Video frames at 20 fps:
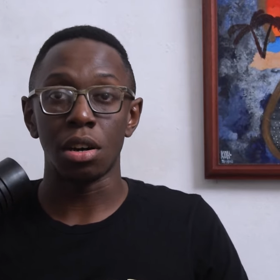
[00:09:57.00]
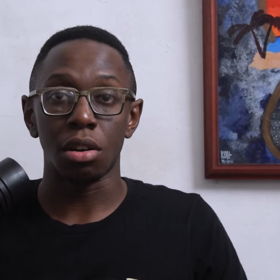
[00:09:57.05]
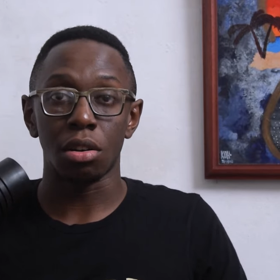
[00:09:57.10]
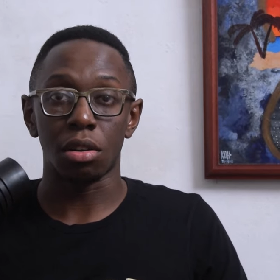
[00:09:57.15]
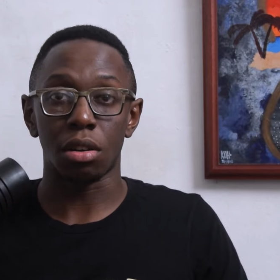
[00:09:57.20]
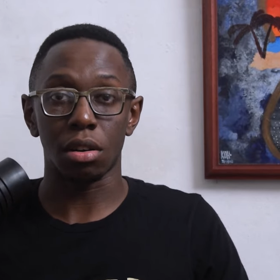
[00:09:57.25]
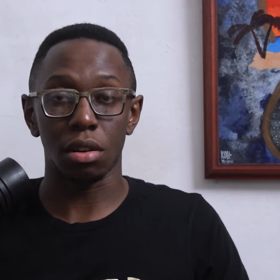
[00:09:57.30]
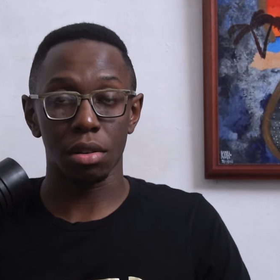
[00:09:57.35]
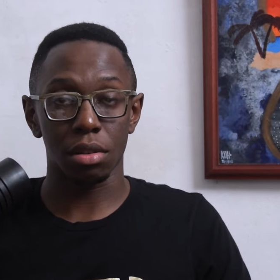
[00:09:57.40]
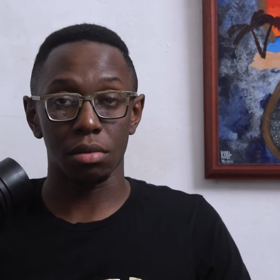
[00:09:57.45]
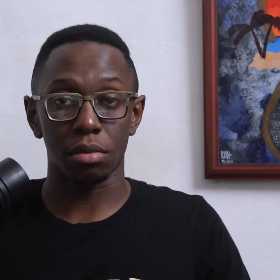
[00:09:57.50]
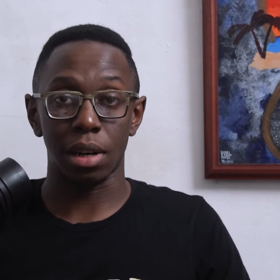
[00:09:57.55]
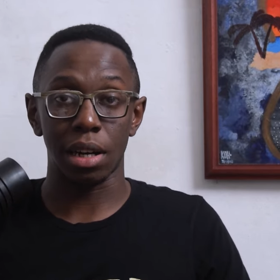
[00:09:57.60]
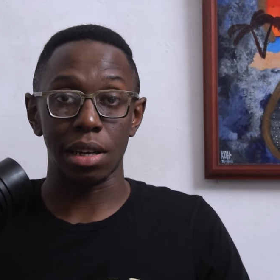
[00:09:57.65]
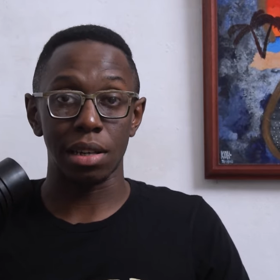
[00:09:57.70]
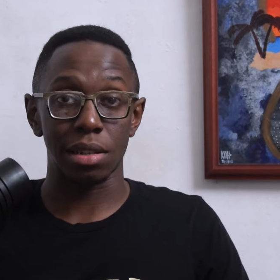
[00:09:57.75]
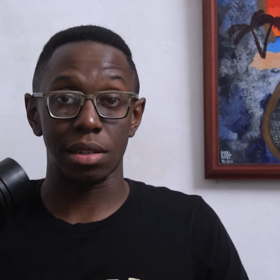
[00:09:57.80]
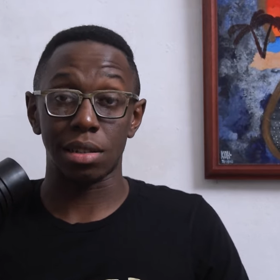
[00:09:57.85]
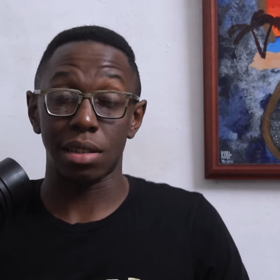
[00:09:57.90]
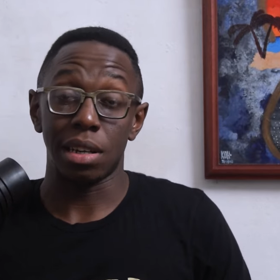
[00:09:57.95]
or
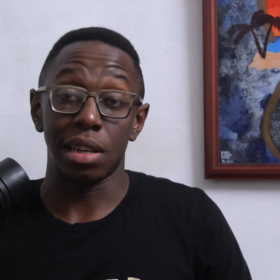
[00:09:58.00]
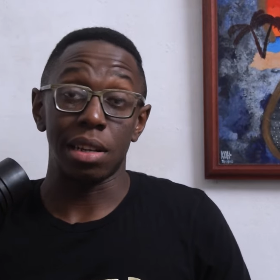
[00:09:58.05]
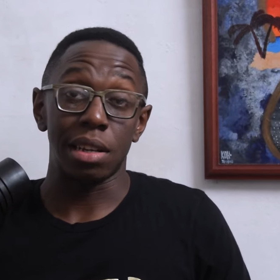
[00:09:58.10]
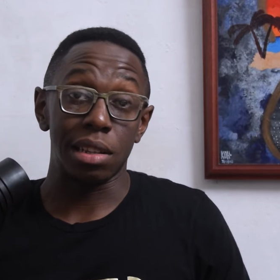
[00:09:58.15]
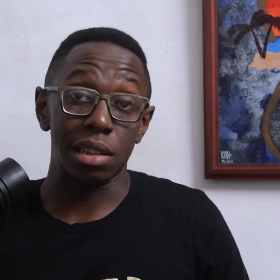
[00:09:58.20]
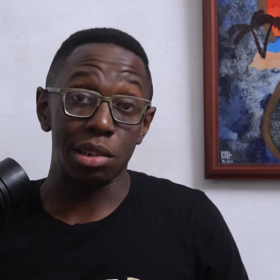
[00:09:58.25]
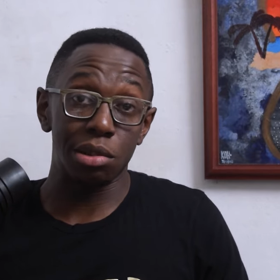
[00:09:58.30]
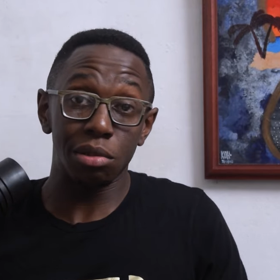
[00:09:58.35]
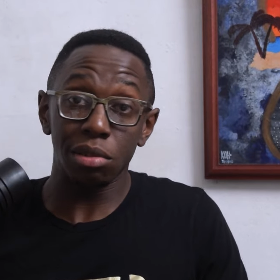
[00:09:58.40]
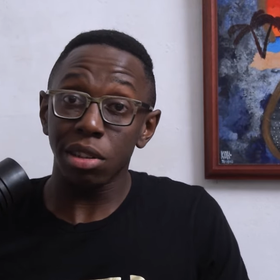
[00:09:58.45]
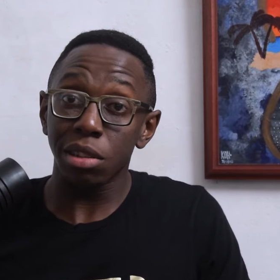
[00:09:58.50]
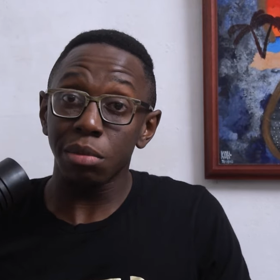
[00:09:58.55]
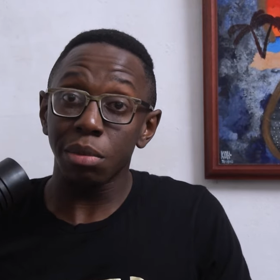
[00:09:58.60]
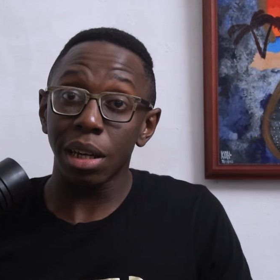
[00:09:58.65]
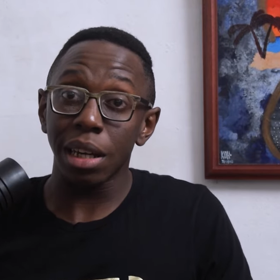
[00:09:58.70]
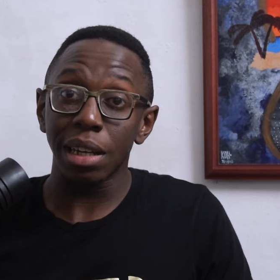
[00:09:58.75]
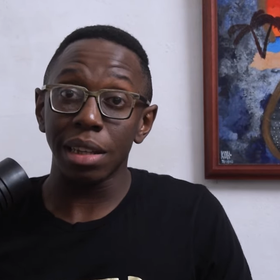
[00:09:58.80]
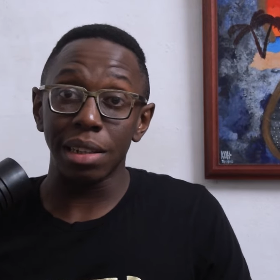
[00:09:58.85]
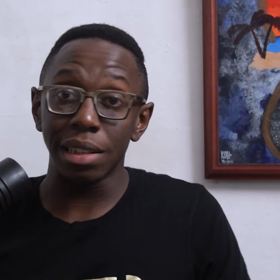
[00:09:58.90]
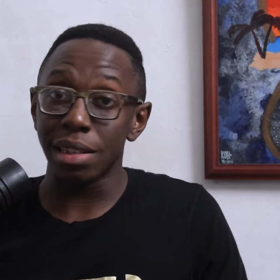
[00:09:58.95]
otherwise. The only
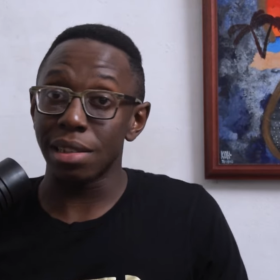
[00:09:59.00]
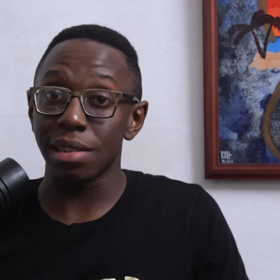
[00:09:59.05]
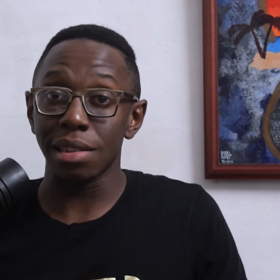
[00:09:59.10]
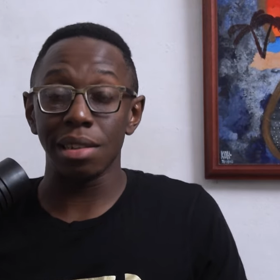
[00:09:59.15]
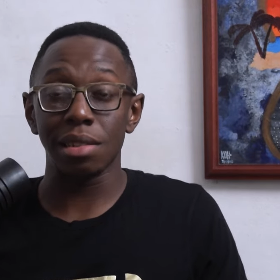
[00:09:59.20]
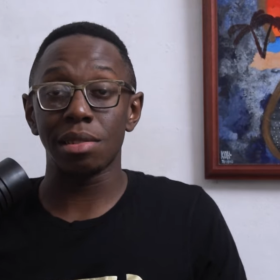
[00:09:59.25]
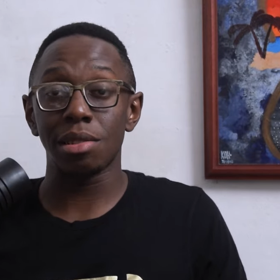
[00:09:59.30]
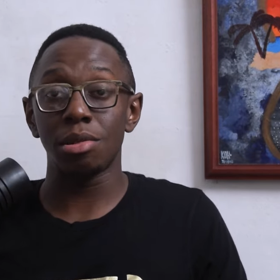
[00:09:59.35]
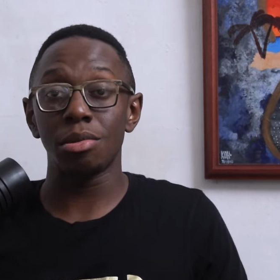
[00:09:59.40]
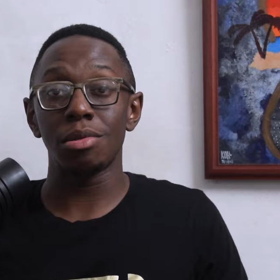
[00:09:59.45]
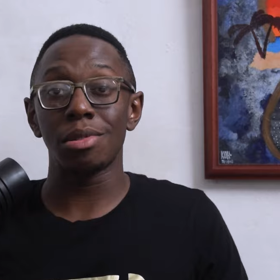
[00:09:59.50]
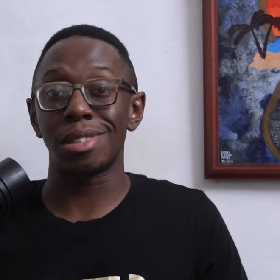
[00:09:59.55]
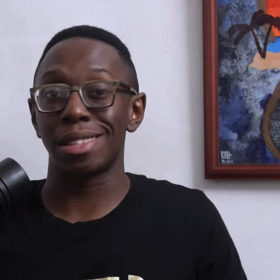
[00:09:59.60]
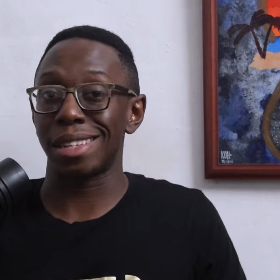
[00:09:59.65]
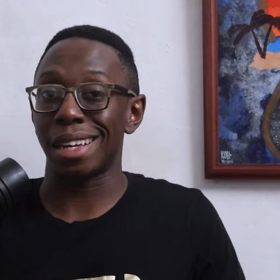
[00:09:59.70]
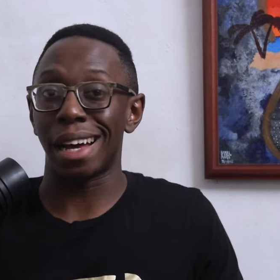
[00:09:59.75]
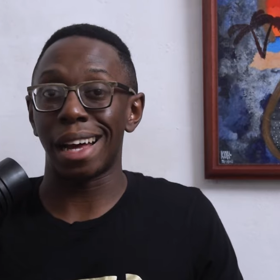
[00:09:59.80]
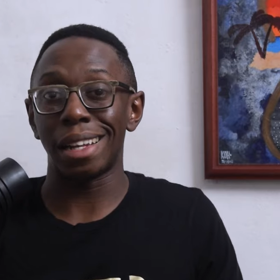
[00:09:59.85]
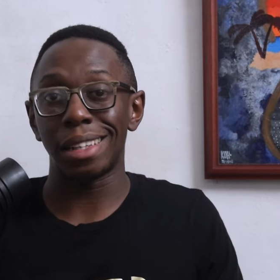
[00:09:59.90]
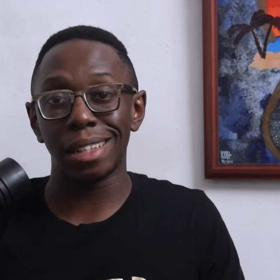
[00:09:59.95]
way these issues can